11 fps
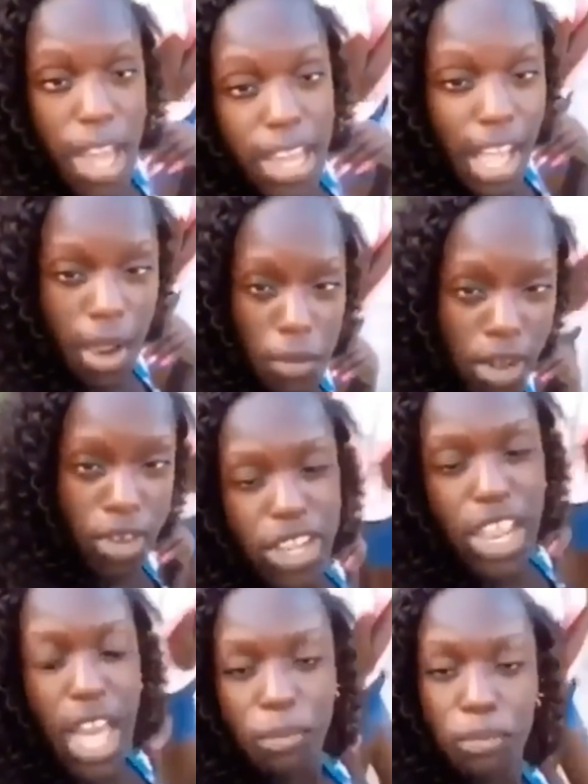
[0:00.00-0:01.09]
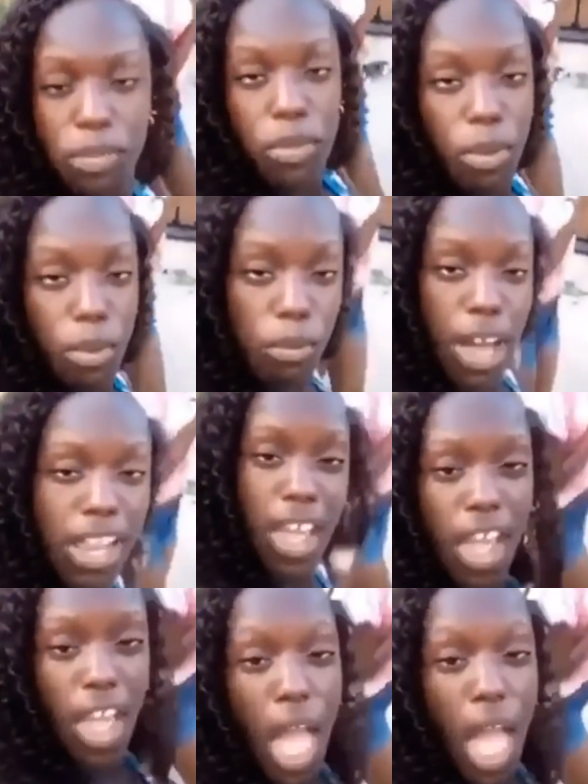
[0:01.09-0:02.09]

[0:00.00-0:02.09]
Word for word: Me I get me not really like people, man.